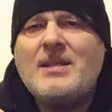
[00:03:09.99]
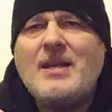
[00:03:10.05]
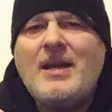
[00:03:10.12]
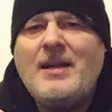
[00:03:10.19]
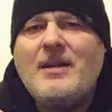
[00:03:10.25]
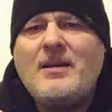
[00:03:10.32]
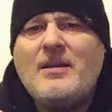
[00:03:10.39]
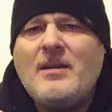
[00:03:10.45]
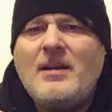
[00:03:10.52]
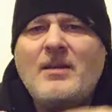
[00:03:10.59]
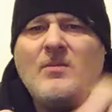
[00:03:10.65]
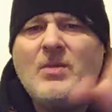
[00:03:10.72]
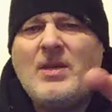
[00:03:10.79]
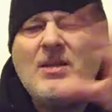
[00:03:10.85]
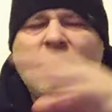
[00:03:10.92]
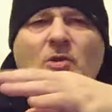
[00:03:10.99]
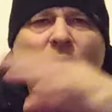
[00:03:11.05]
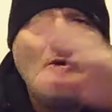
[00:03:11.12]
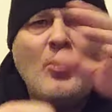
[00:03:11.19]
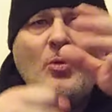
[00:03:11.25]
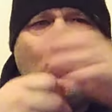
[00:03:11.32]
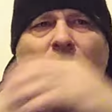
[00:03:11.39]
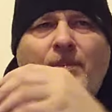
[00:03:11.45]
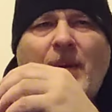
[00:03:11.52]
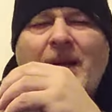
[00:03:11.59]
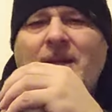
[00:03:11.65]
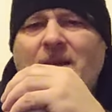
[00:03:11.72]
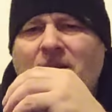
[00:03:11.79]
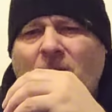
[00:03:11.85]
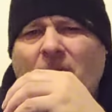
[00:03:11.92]
Tank, and his new
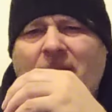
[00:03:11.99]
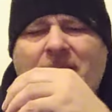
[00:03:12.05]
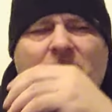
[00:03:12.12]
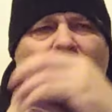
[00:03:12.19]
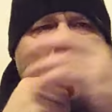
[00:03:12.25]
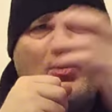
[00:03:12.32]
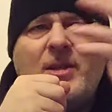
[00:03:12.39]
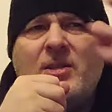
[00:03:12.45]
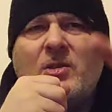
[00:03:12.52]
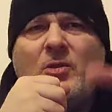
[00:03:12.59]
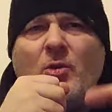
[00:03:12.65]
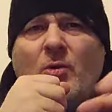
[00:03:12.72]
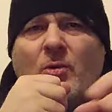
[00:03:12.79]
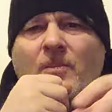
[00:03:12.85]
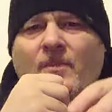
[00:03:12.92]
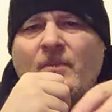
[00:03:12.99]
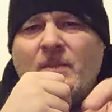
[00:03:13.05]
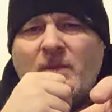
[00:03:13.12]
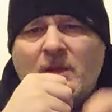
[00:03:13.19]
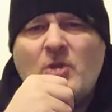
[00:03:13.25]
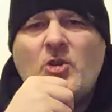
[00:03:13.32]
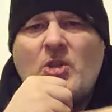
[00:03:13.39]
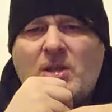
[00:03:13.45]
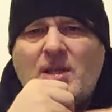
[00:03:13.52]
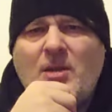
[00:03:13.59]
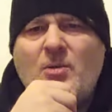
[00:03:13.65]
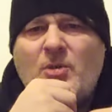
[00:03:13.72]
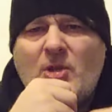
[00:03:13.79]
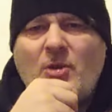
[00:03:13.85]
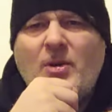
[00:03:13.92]
buddy guys. All his new. Did you see
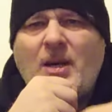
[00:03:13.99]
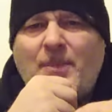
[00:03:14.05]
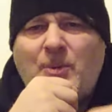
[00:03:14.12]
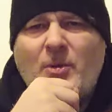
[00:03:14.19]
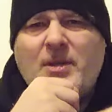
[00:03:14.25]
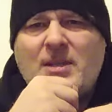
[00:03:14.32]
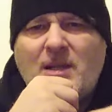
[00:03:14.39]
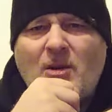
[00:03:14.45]
who turned up on his